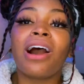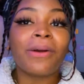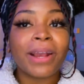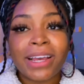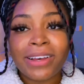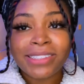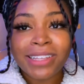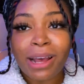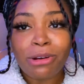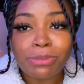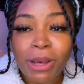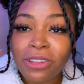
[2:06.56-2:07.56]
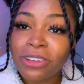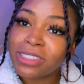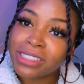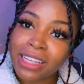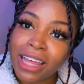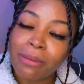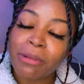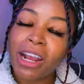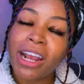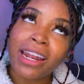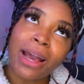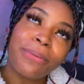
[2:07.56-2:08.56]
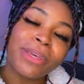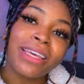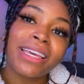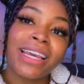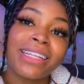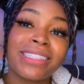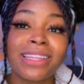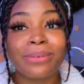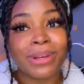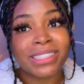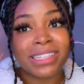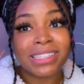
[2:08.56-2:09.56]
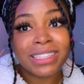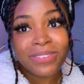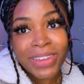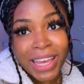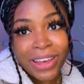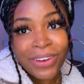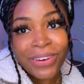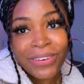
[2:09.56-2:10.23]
right, y'all, so that was my little disclaimer, and now we can get into the rest of this video.